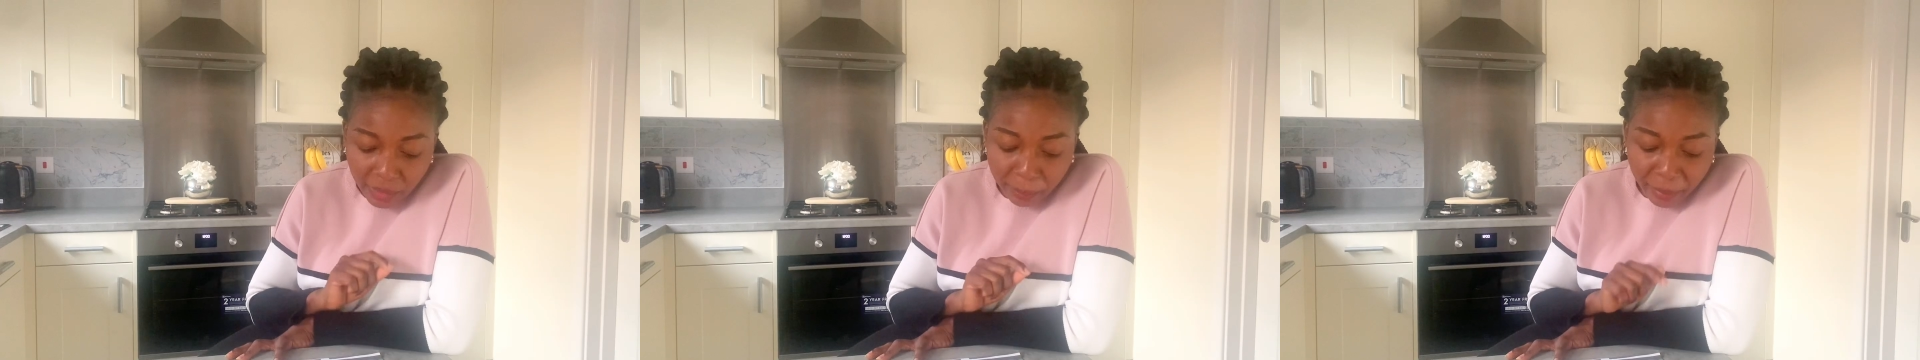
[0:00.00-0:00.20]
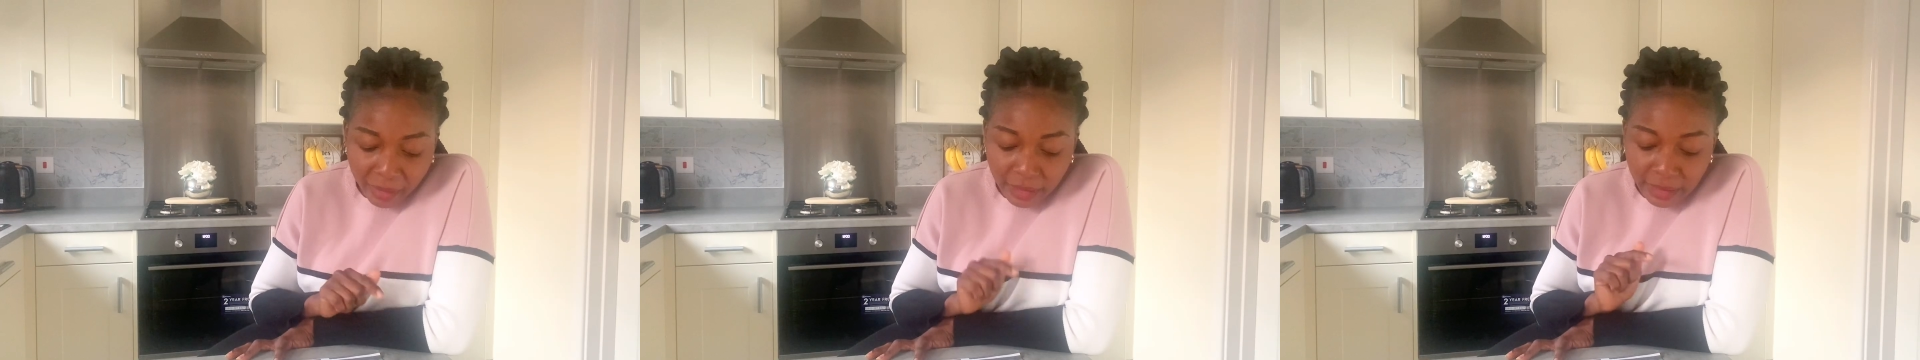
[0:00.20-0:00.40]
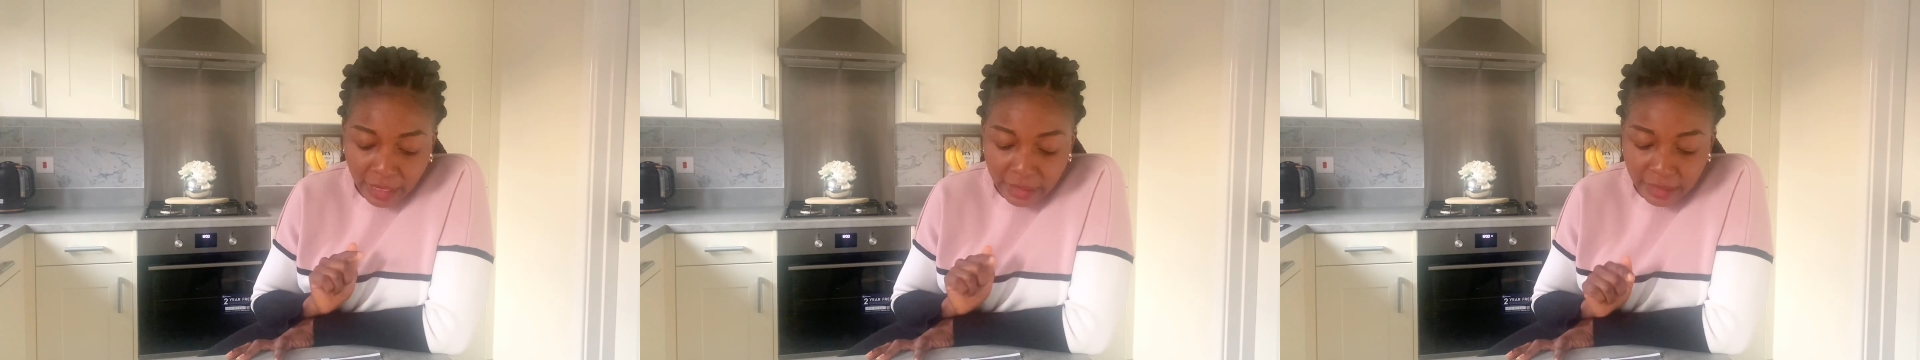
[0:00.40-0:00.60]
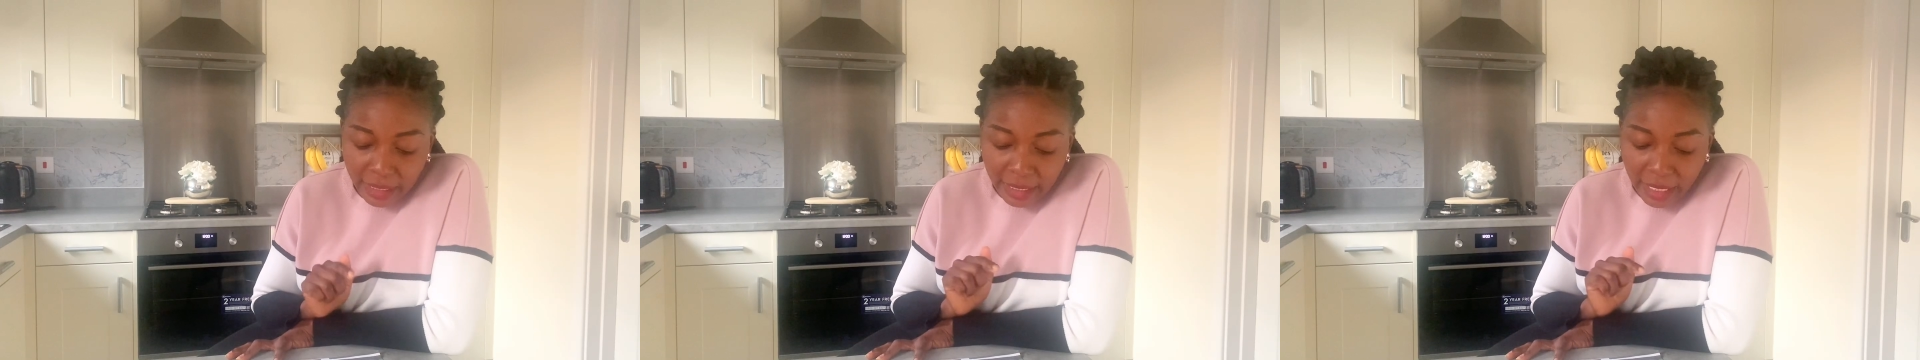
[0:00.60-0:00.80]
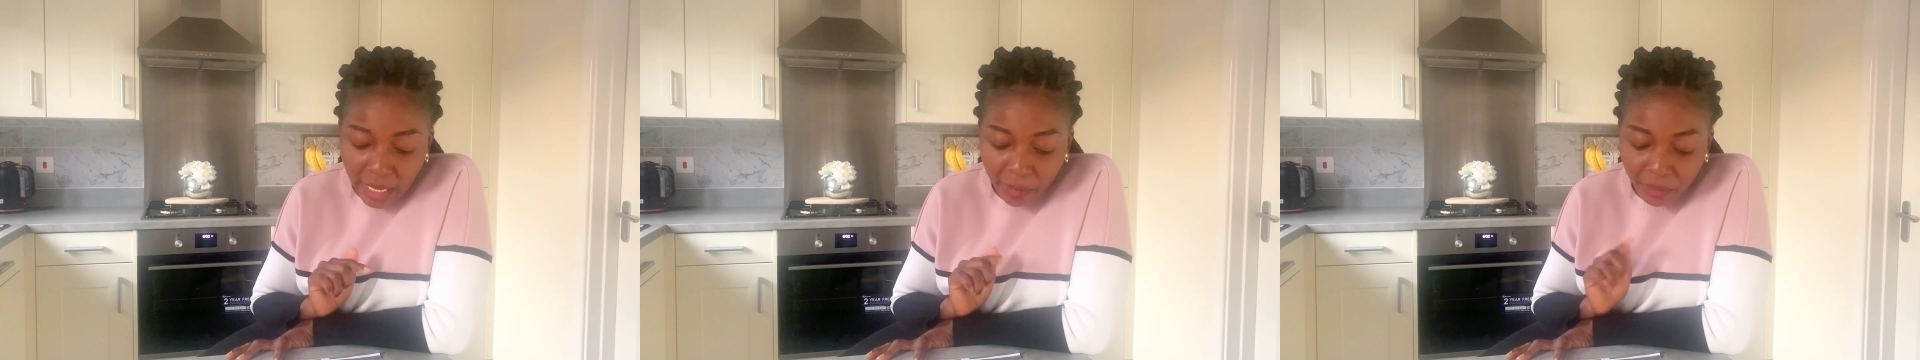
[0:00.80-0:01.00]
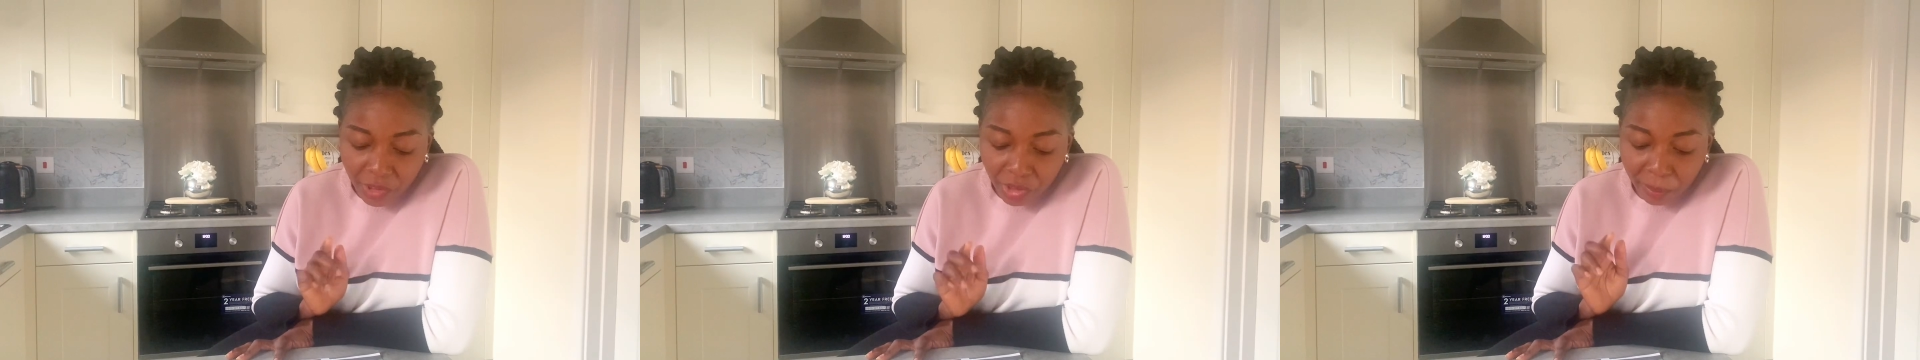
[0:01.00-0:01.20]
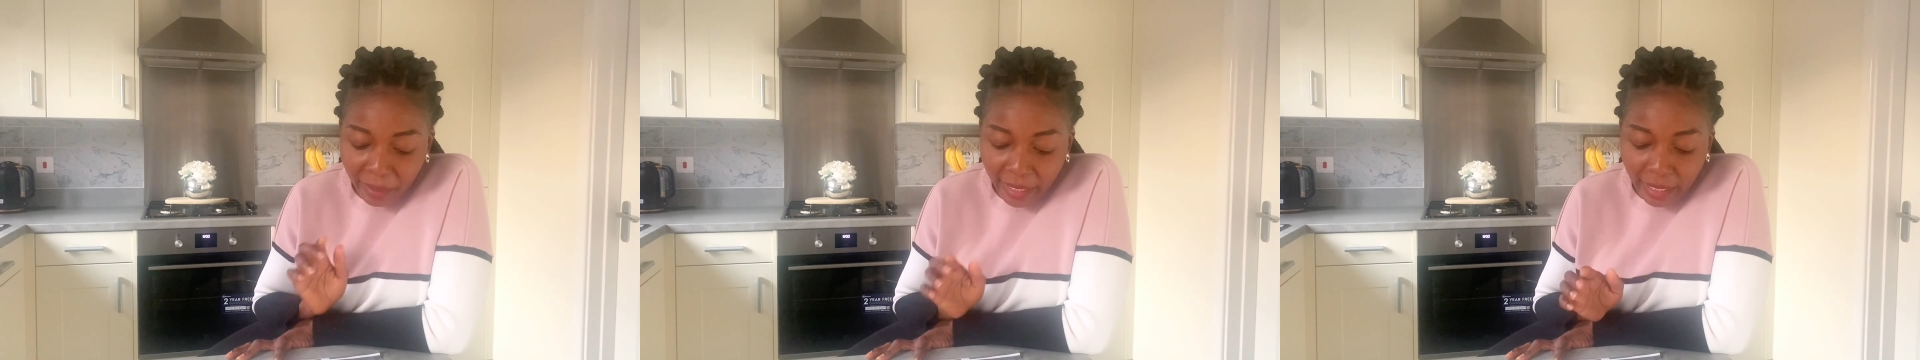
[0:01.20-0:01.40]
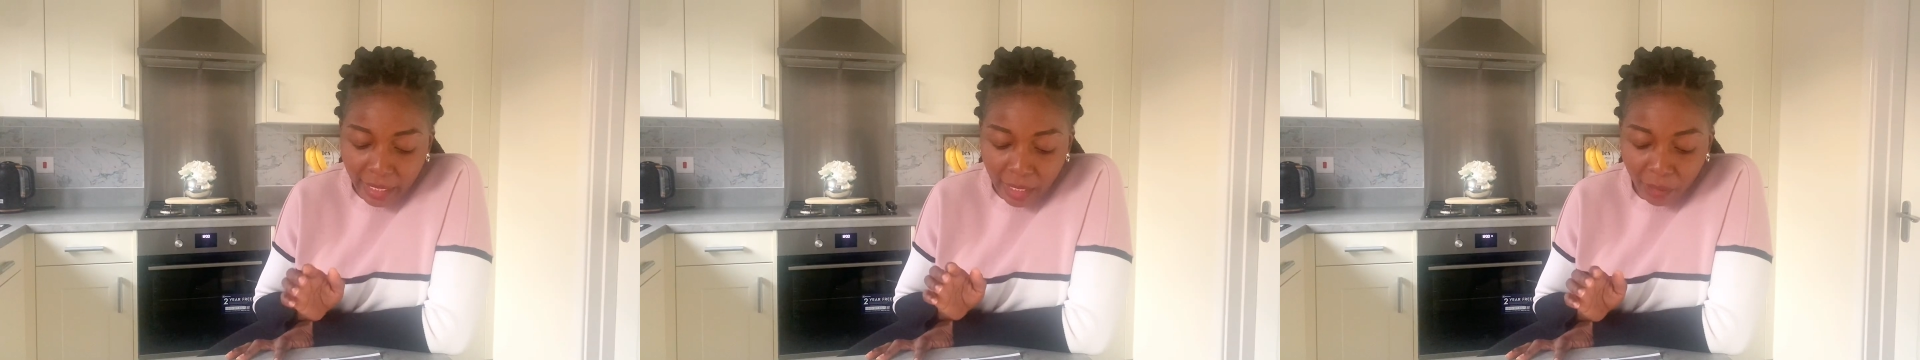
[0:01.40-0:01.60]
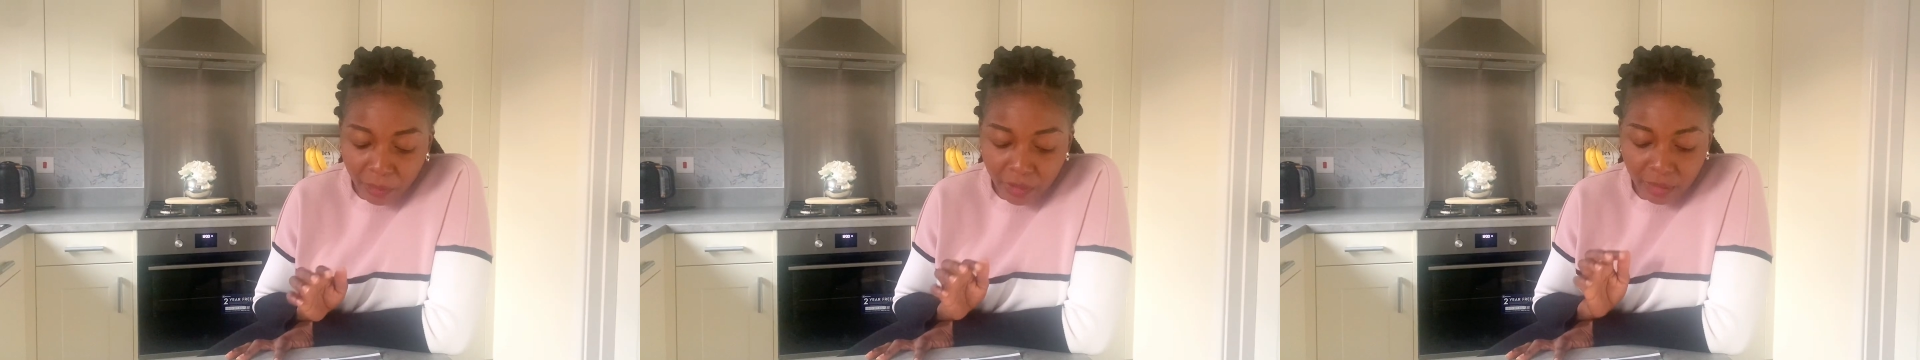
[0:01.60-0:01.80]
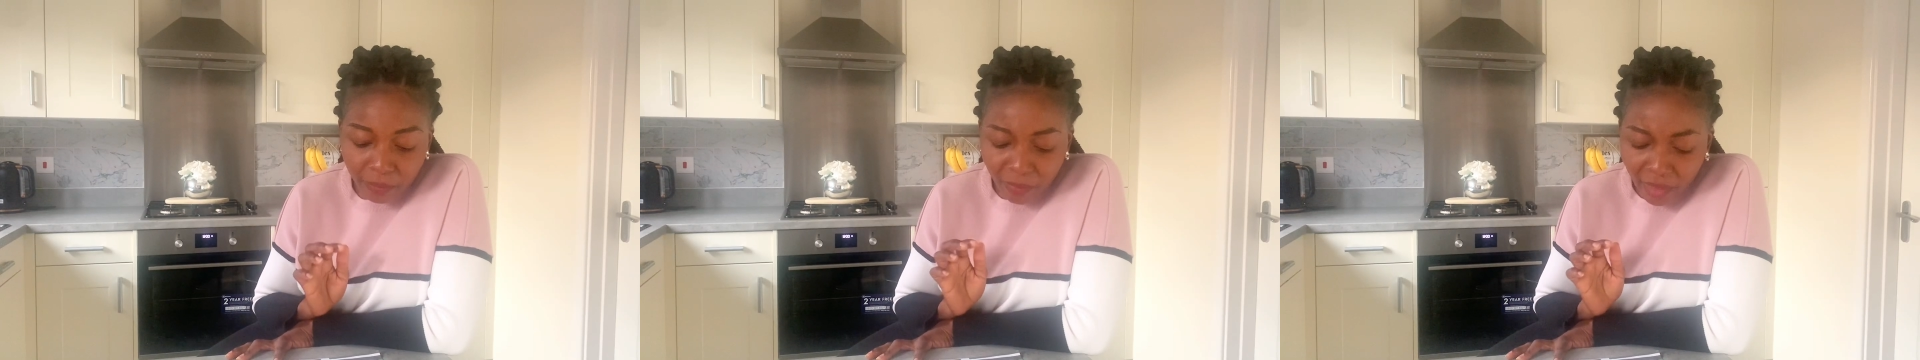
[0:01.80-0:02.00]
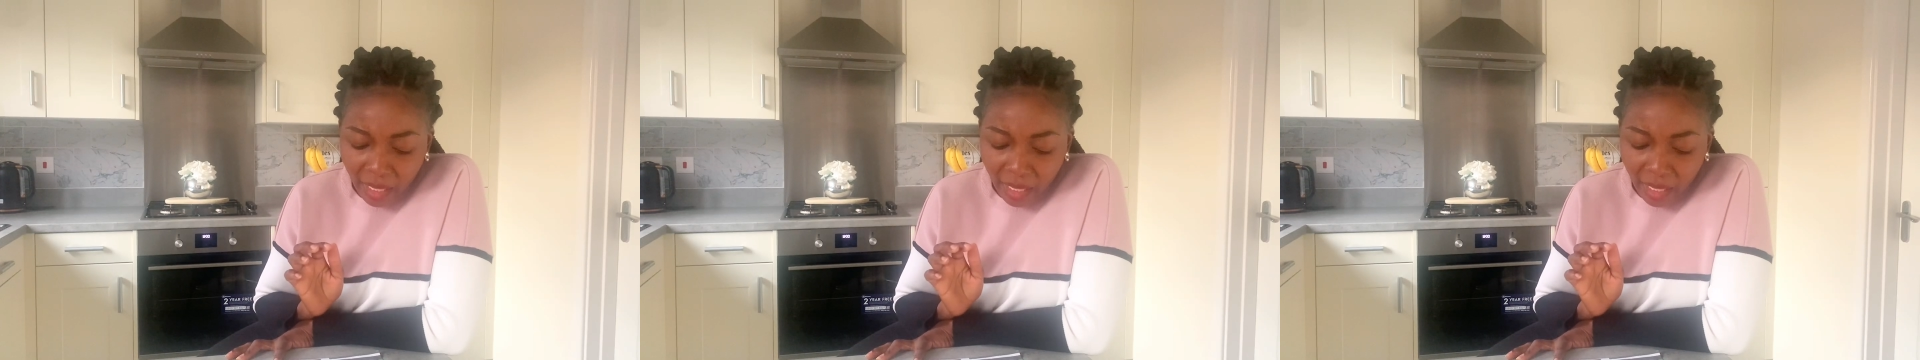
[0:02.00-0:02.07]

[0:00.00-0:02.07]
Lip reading: the person that said, how did you buy a house?